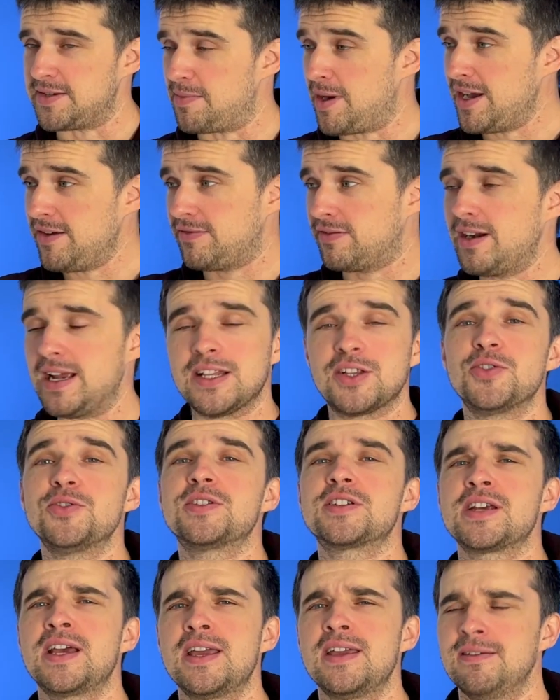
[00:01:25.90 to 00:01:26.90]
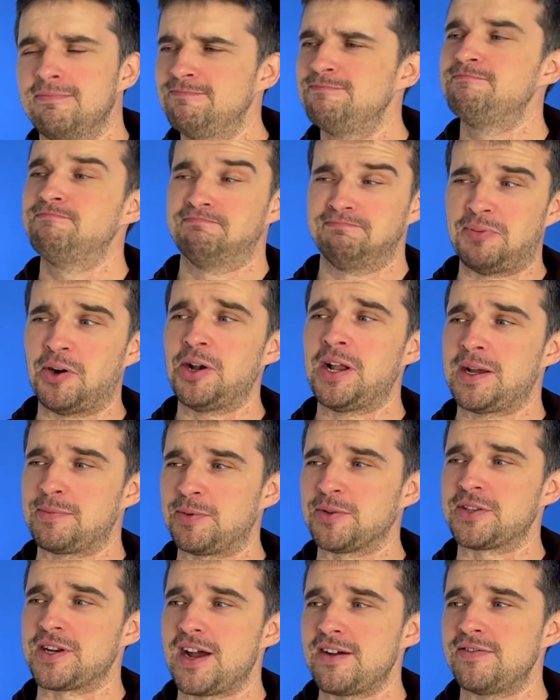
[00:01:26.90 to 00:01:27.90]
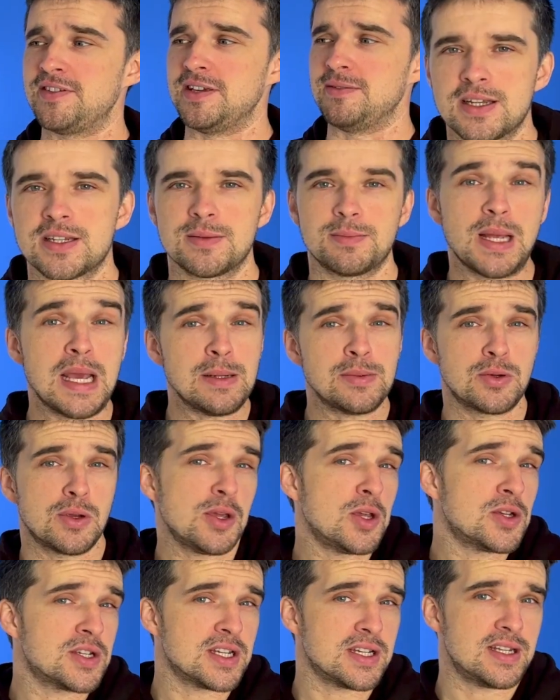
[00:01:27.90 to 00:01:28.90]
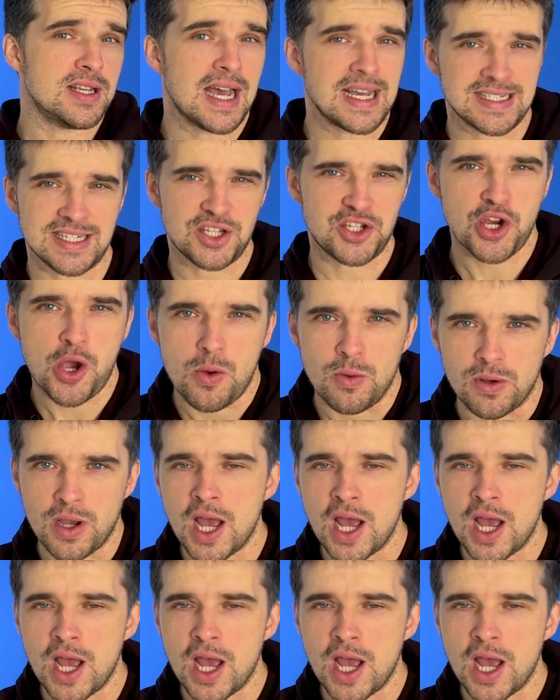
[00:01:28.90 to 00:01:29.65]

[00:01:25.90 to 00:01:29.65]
my friend could say, Polak Potrafi. Sometimes we use it as a joke,